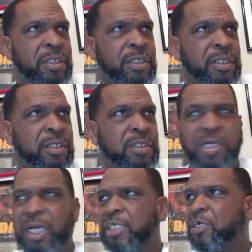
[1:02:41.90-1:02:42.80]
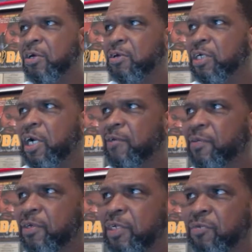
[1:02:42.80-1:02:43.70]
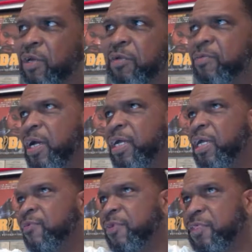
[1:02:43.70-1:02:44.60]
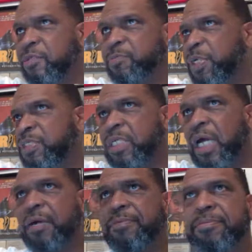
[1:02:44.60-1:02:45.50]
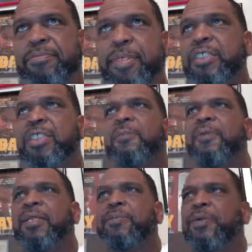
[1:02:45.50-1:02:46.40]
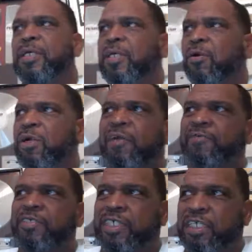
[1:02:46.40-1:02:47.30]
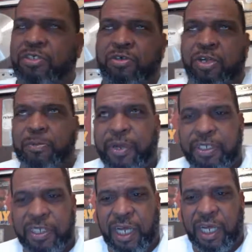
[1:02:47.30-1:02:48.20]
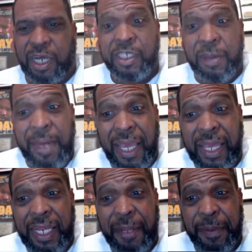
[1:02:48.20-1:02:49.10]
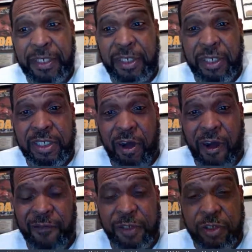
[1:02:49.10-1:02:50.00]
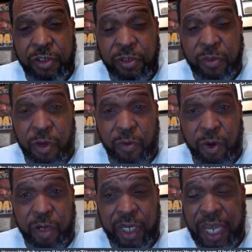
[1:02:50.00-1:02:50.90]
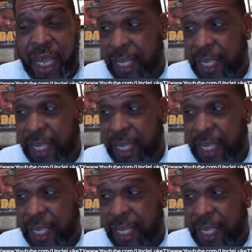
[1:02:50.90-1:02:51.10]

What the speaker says: You got the current governor, he running around every pit stop after pit. He going every city doing a press conference. The man ain't been to his office to do no work yet.